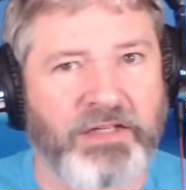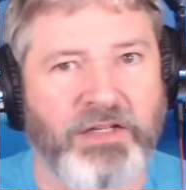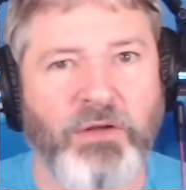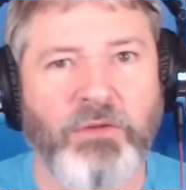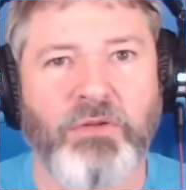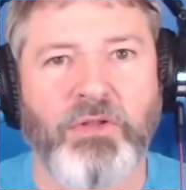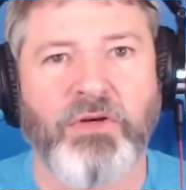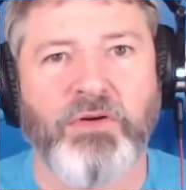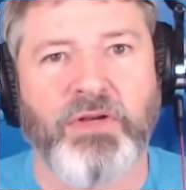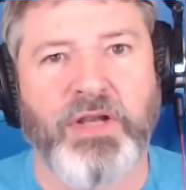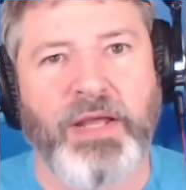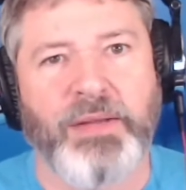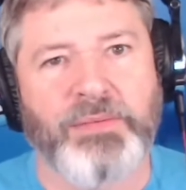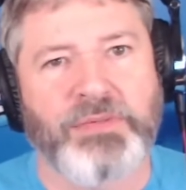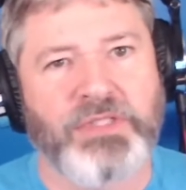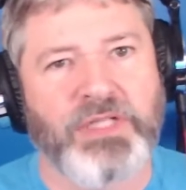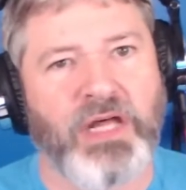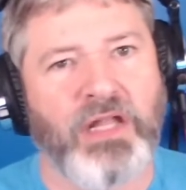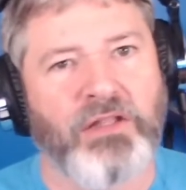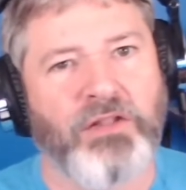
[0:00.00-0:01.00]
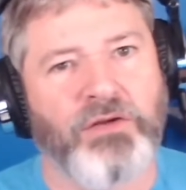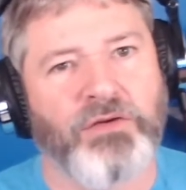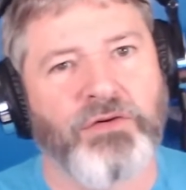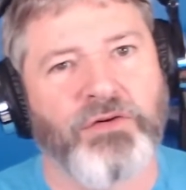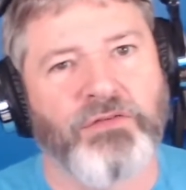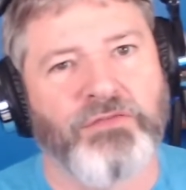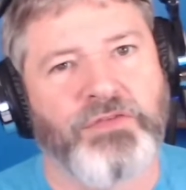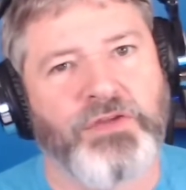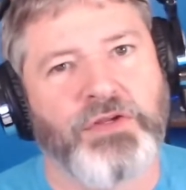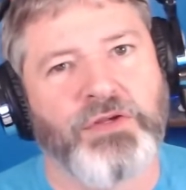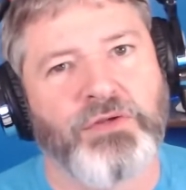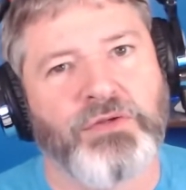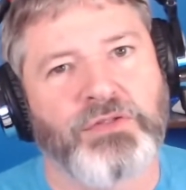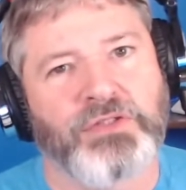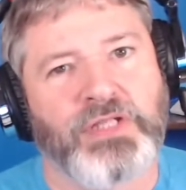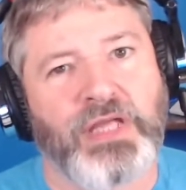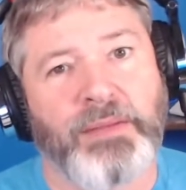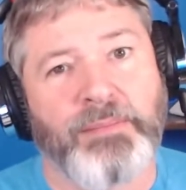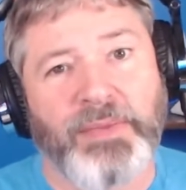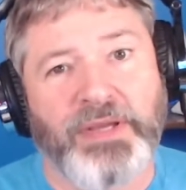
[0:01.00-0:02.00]
Go look on Amazon, look at
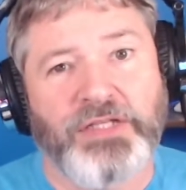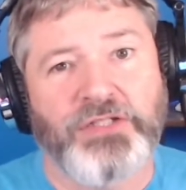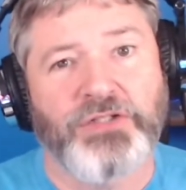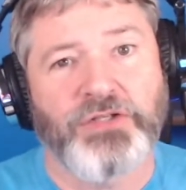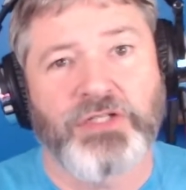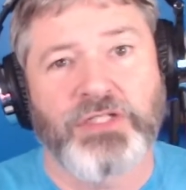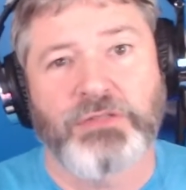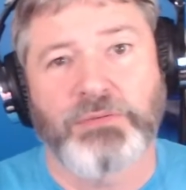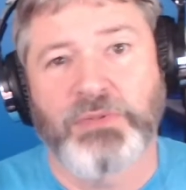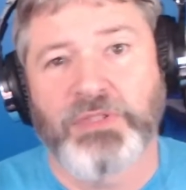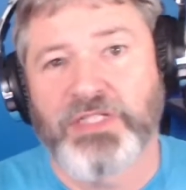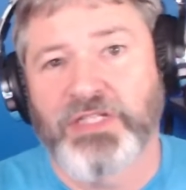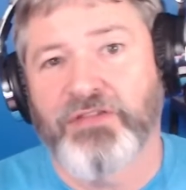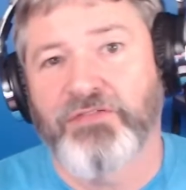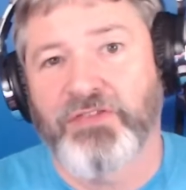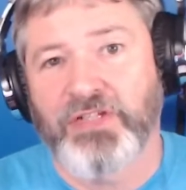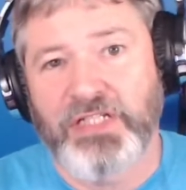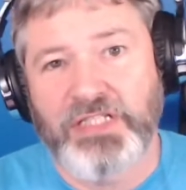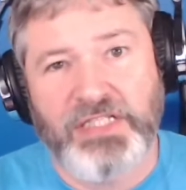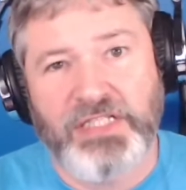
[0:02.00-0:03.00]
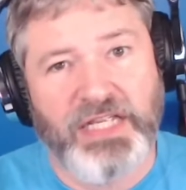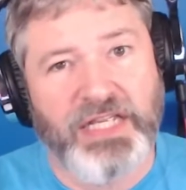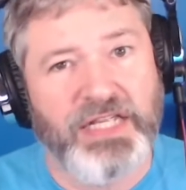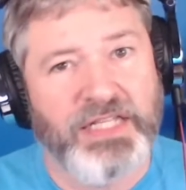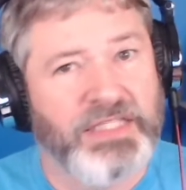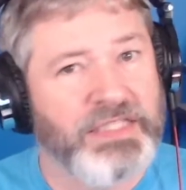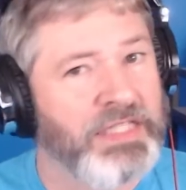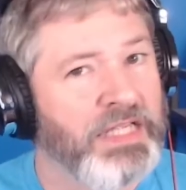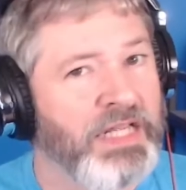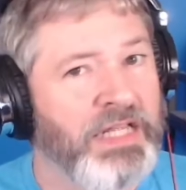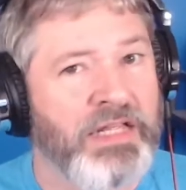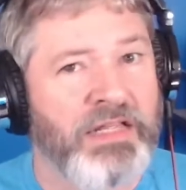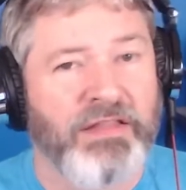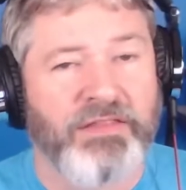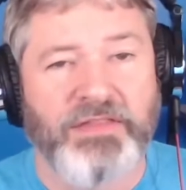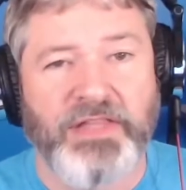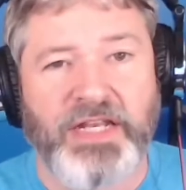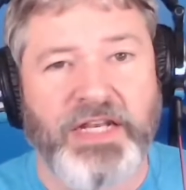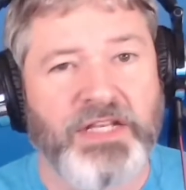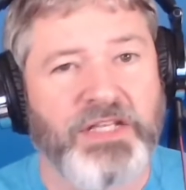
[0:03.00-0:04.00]
reviews, and make sure it specifically says
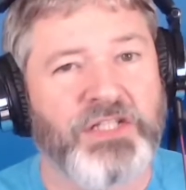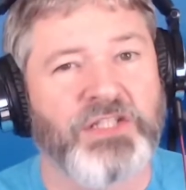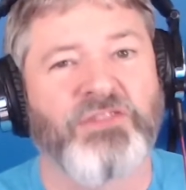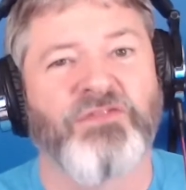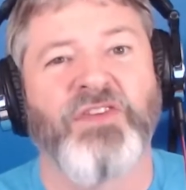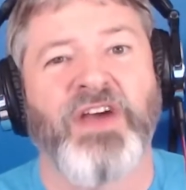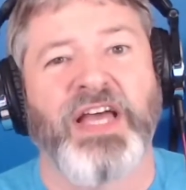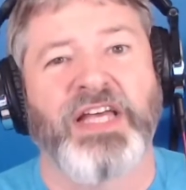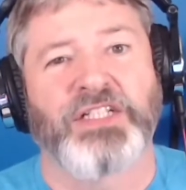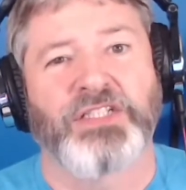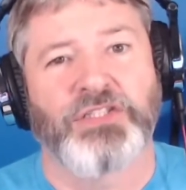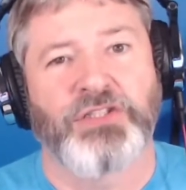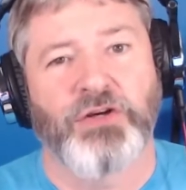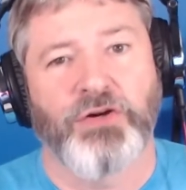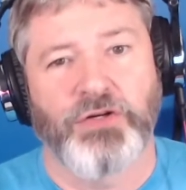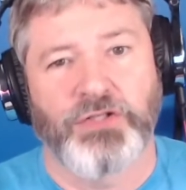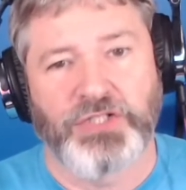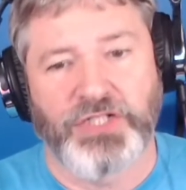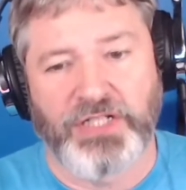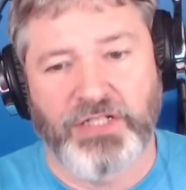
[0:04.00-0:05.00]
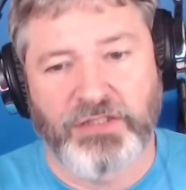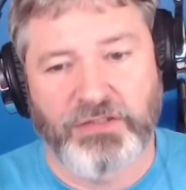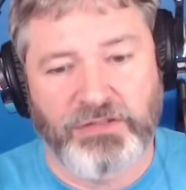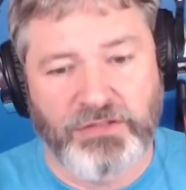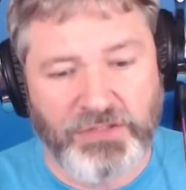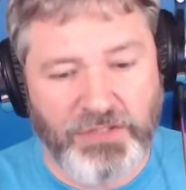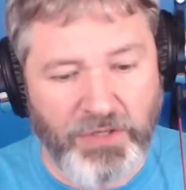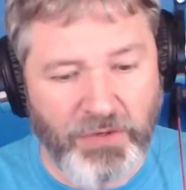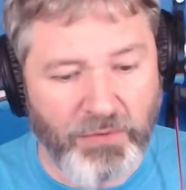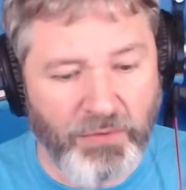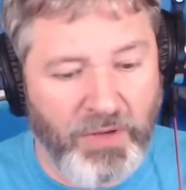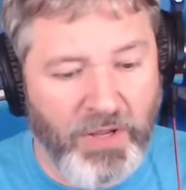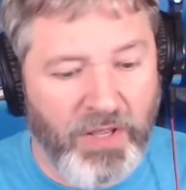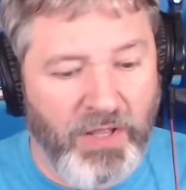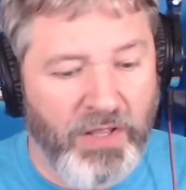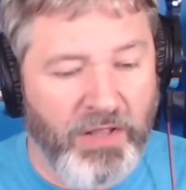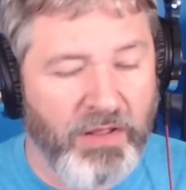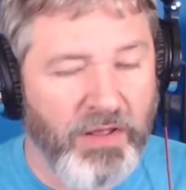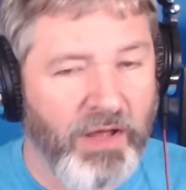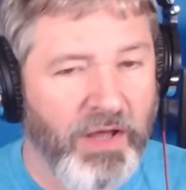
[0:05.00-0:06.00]
that it does fast charging. So
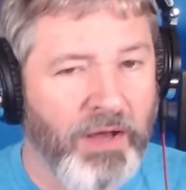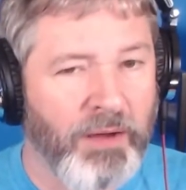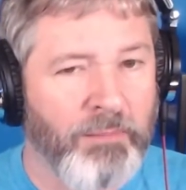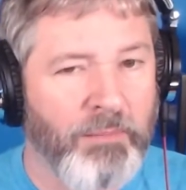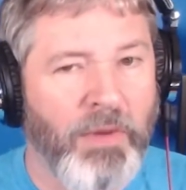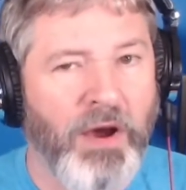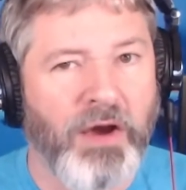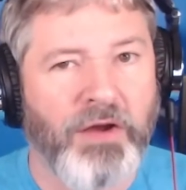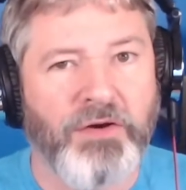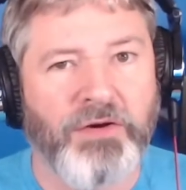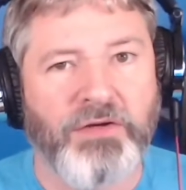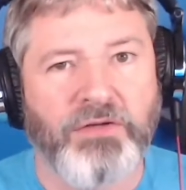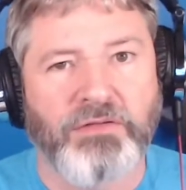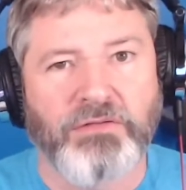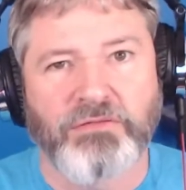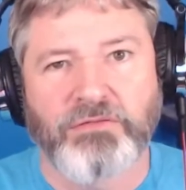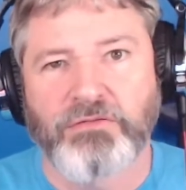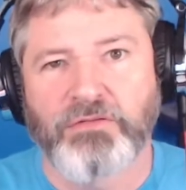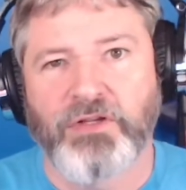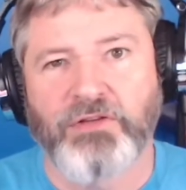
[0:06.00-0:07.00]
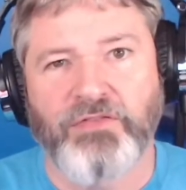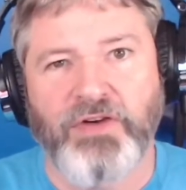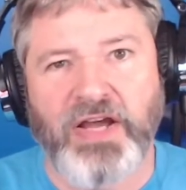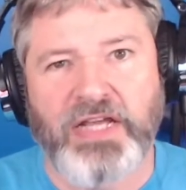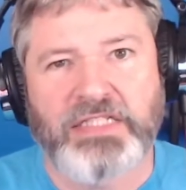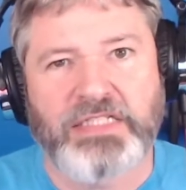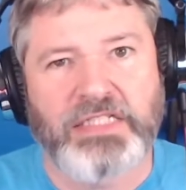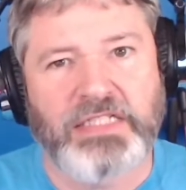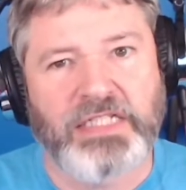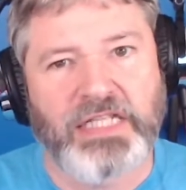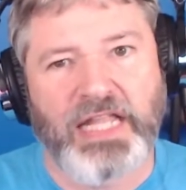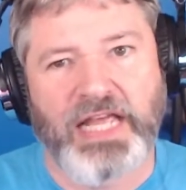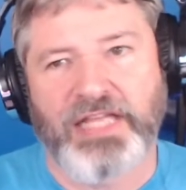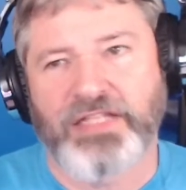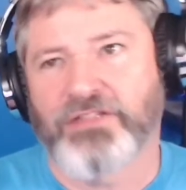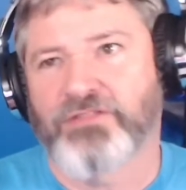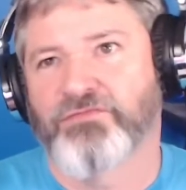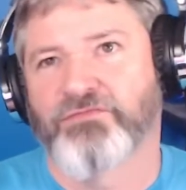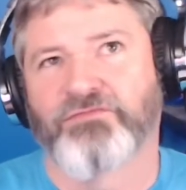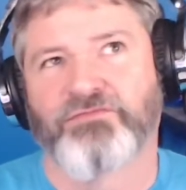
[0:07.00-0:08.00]
modern devices
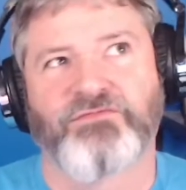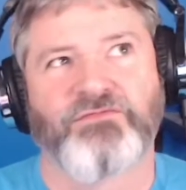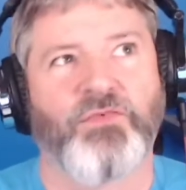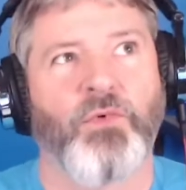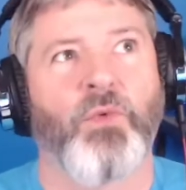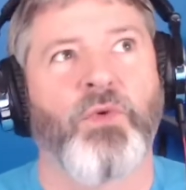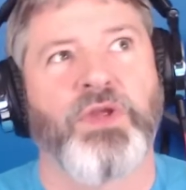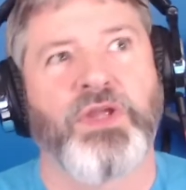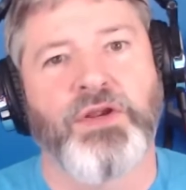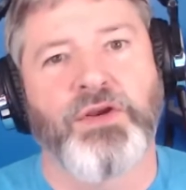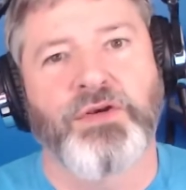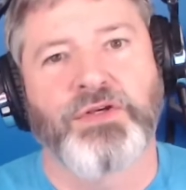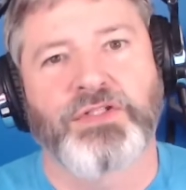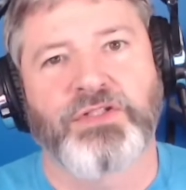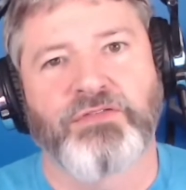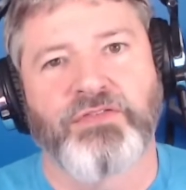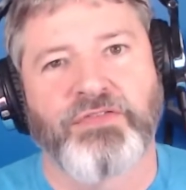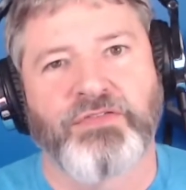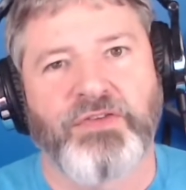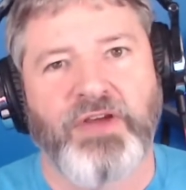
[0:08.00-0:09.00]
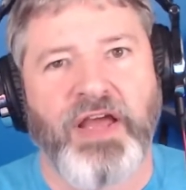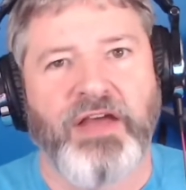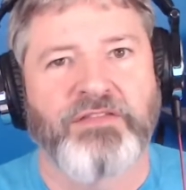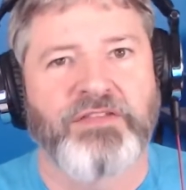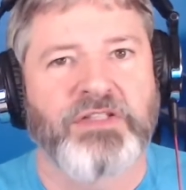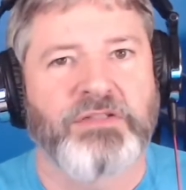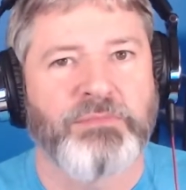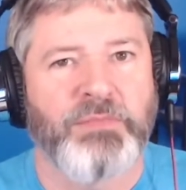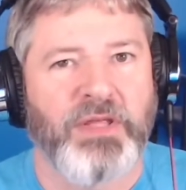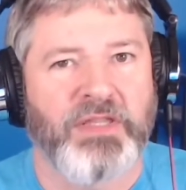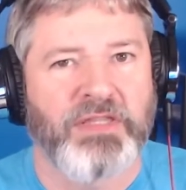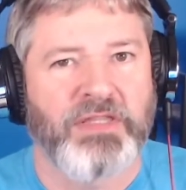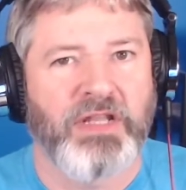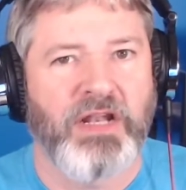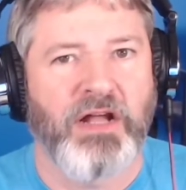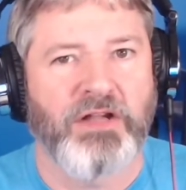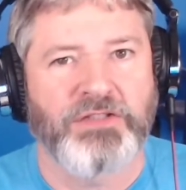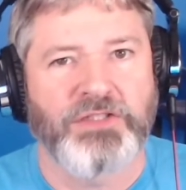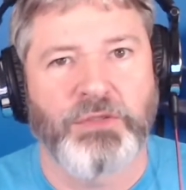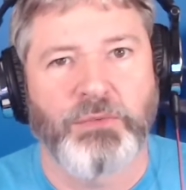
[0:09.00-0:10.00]
last 4 years have this
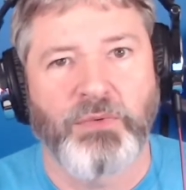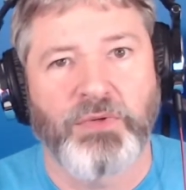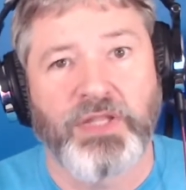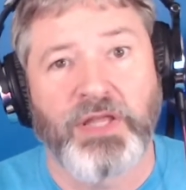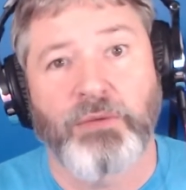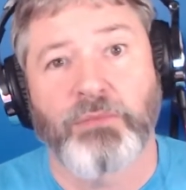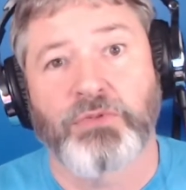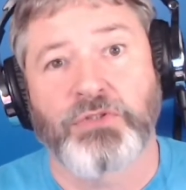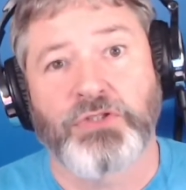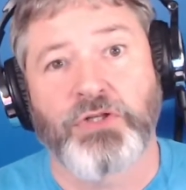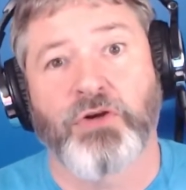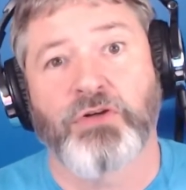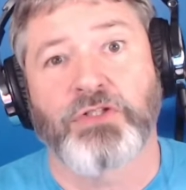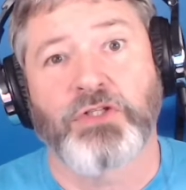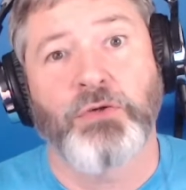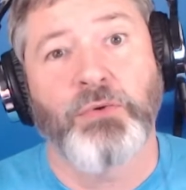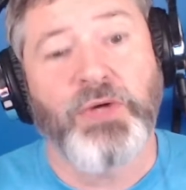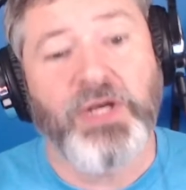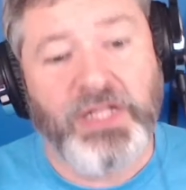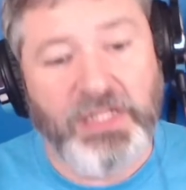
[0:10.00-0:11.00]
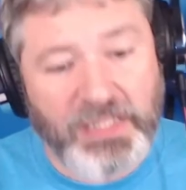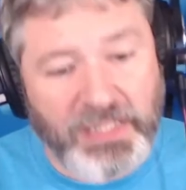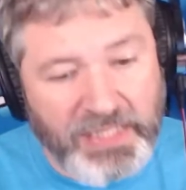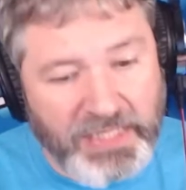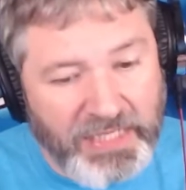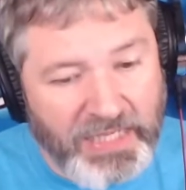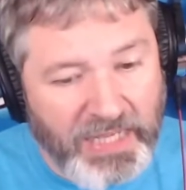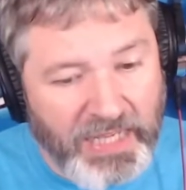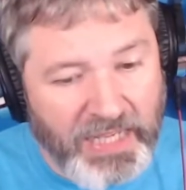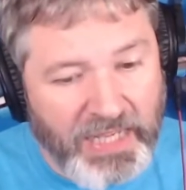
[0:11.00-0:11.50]
methodology where they will charge quickly,